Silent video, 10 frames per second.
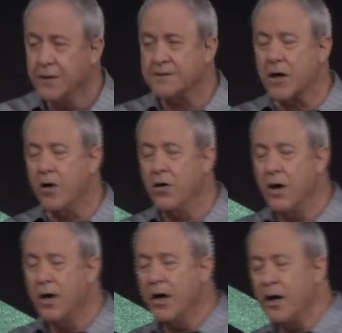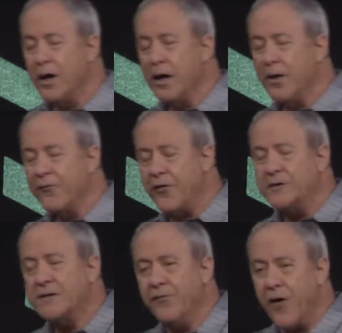So,
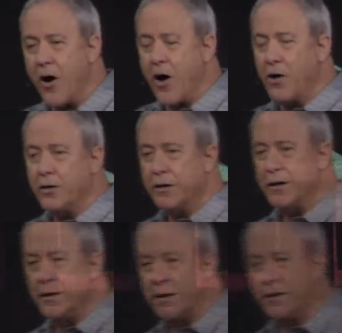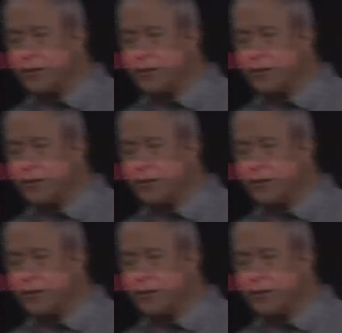first of all,